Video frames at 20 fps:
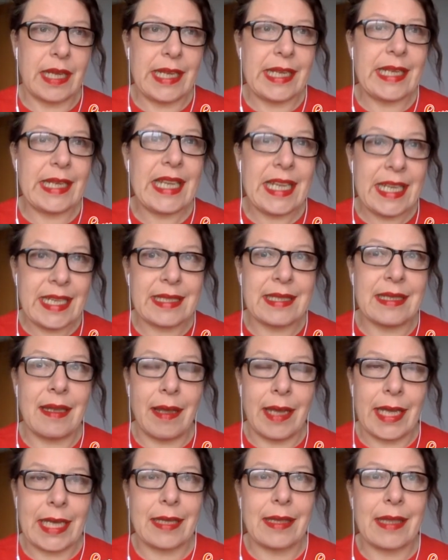It is
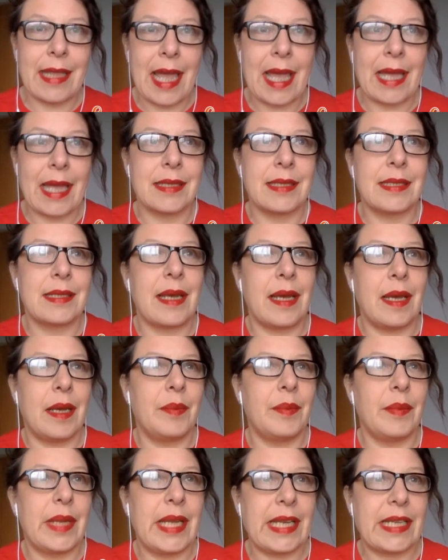like that
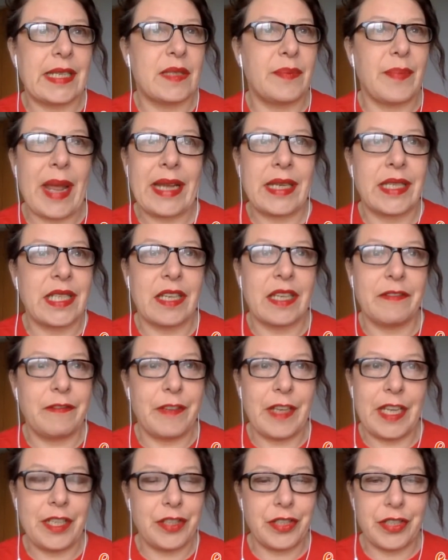expecting a
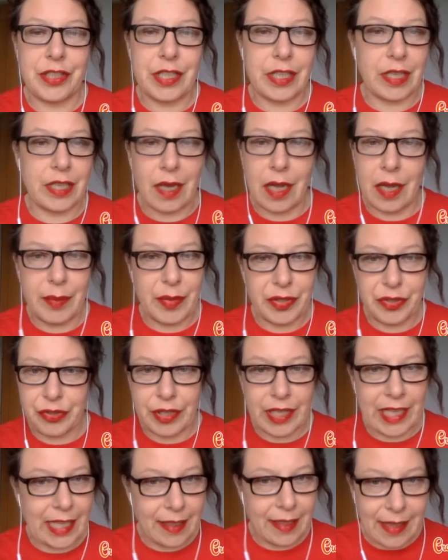fish to climb a
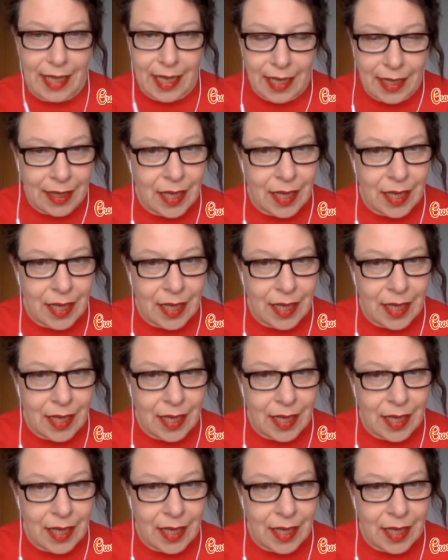tree thing.